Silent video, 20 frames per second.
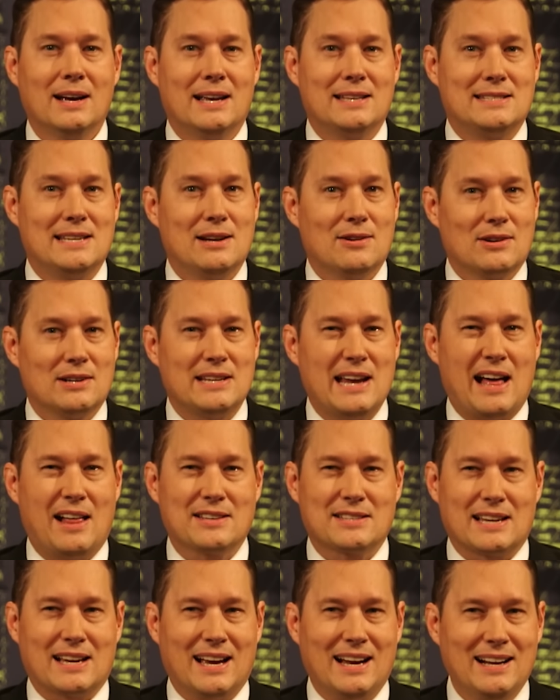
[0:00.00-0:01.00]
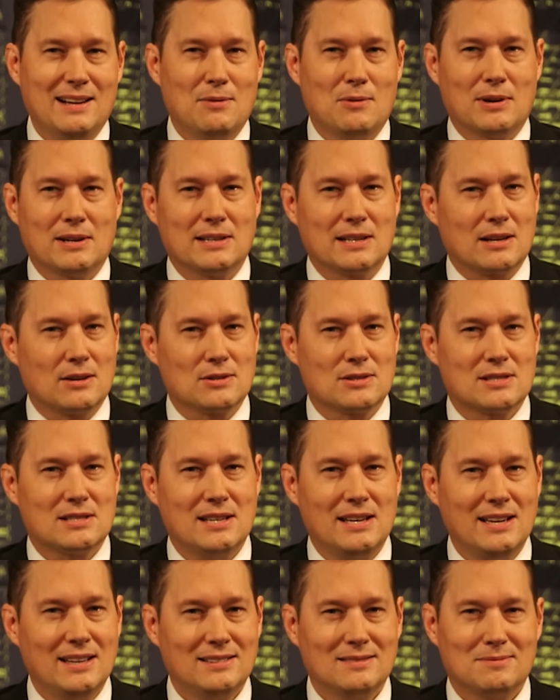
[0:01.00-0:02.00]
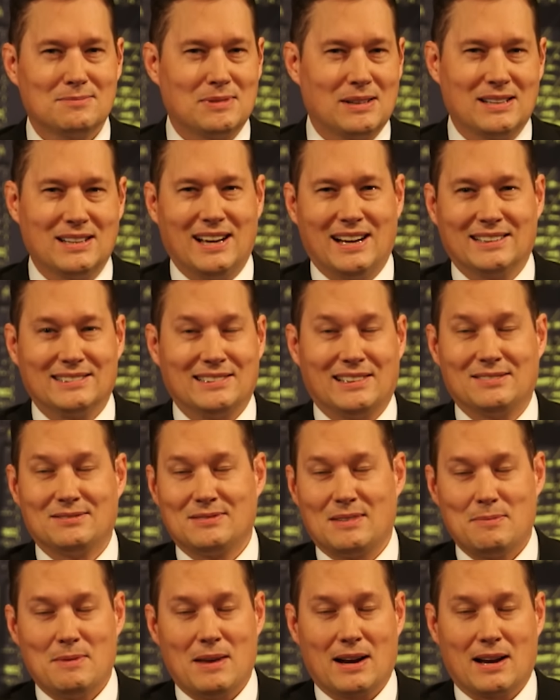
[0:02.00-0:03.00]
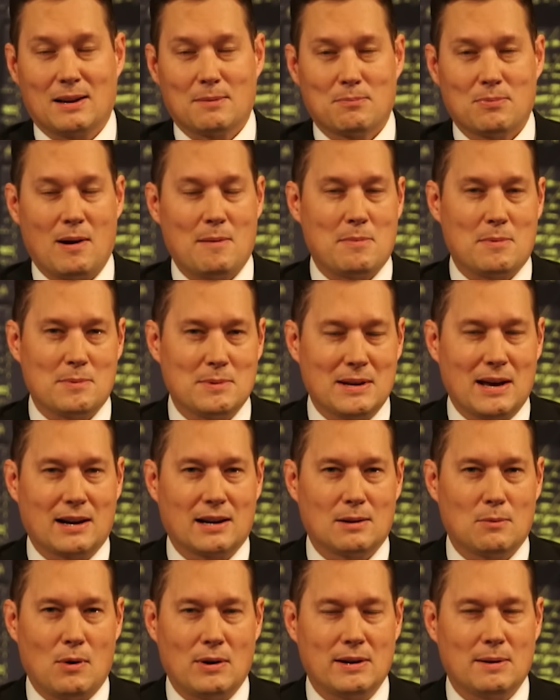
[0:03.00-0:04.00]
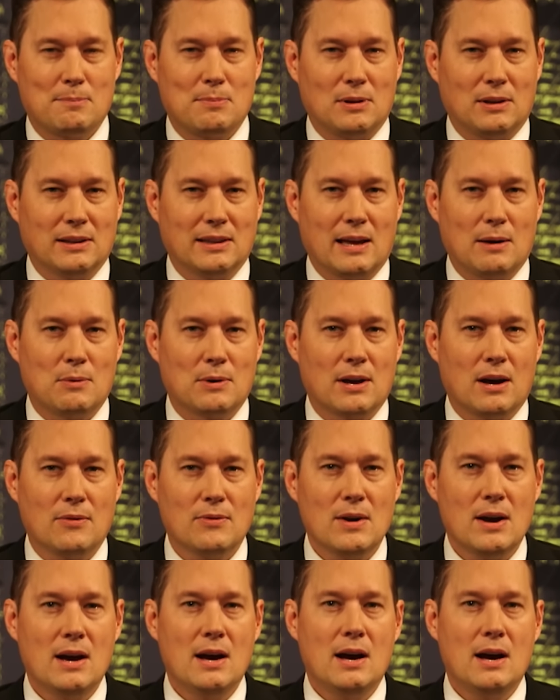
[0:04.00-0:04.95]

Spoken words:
It's here in Dallas. I kind of wanted to go see it, but I don't know. I'm not gonna probably not gonna wind up pulling that one off.